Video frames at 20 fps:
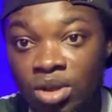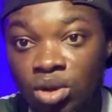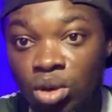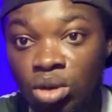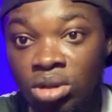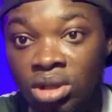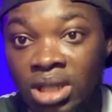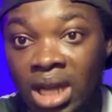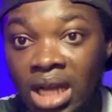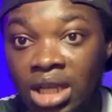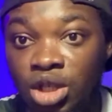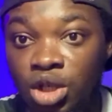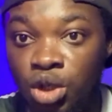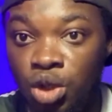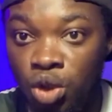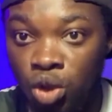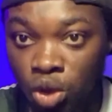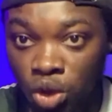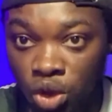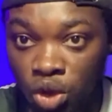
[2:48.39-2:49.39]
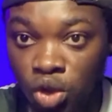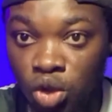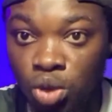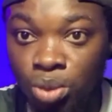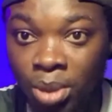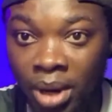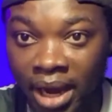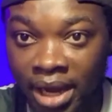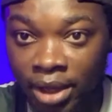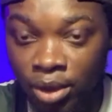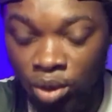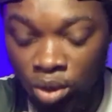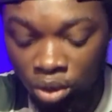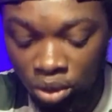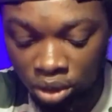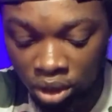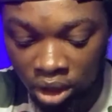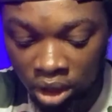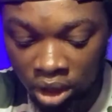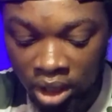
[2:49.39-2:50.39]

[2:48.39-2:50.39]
on that YouTube icon.